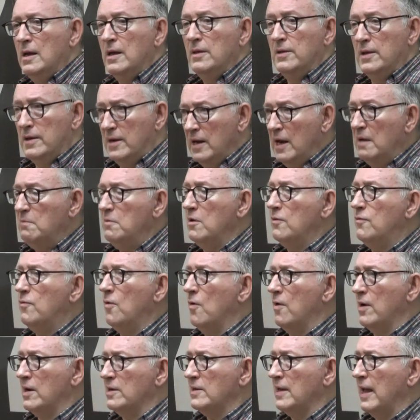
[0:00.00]
the day
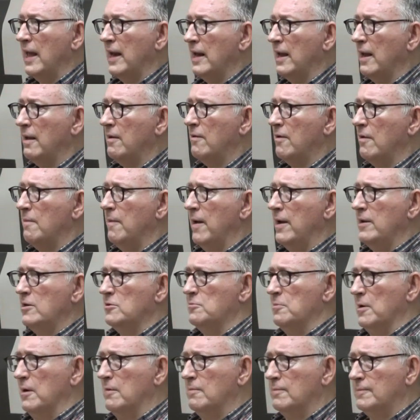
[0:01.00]
before, as Anna reminds
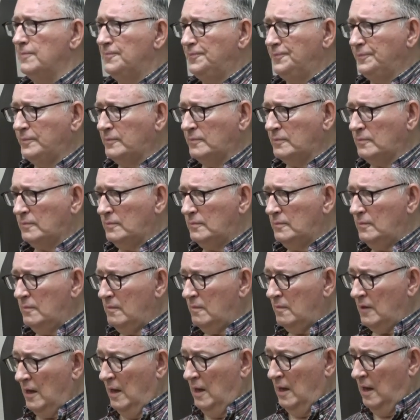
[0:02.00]
me.
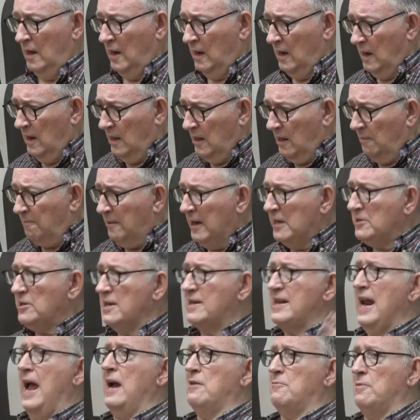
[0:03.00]
The police
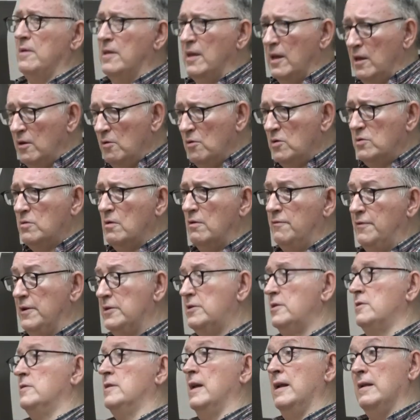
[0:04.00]
attacked with their usual
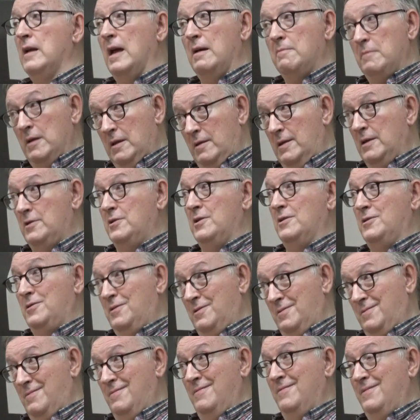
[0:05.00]
vicious, and this
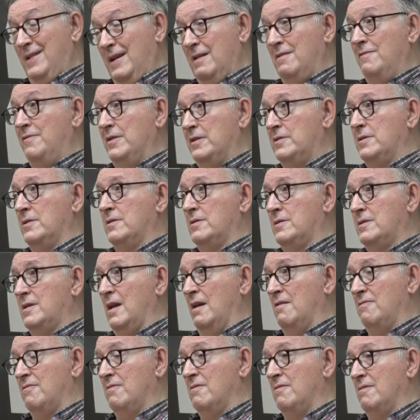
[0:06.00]
is real vicious
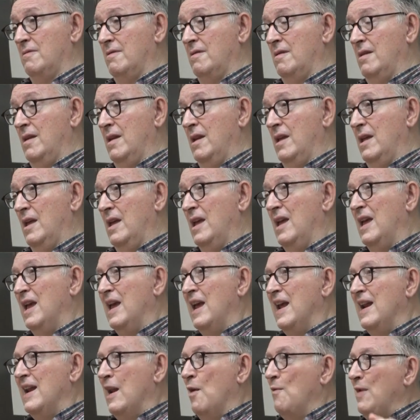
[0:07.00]
stuff.
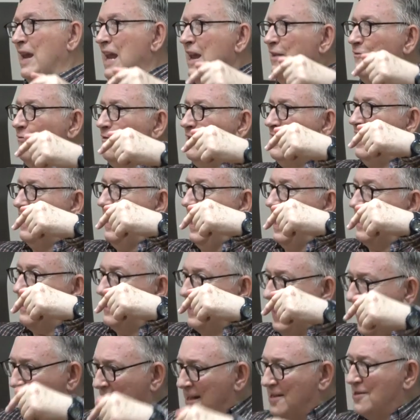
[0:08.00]
Now, even at
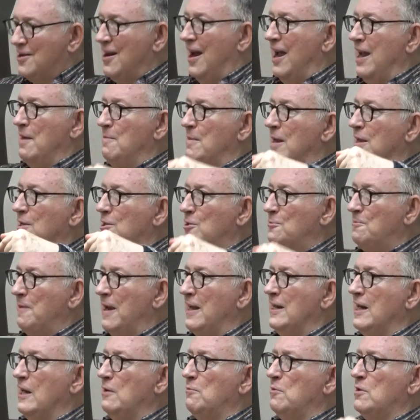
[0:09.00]
that time in
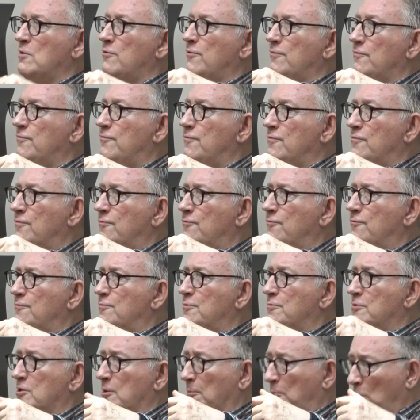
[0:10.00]
Spain, it was
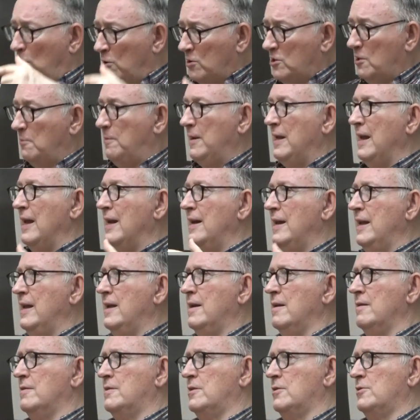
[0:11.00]
supposed to be
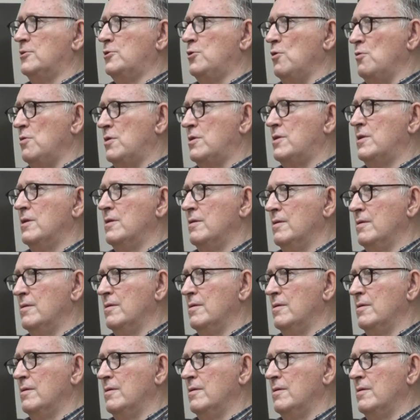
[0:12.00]
illegal to shoot